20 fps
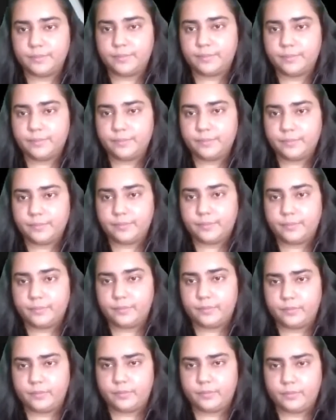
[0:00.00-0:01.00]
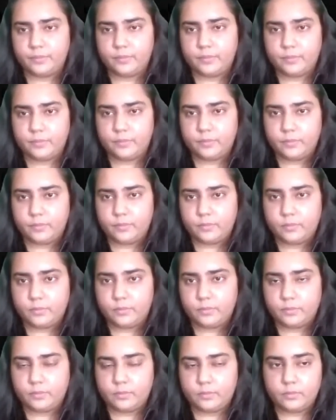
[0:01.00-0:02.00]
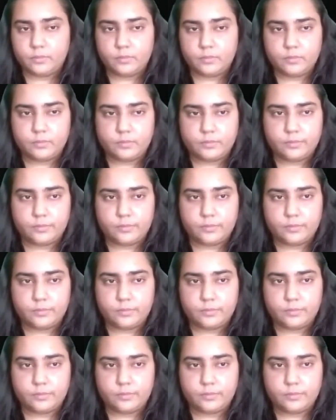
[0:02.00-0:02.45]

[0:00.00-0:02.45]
(silence)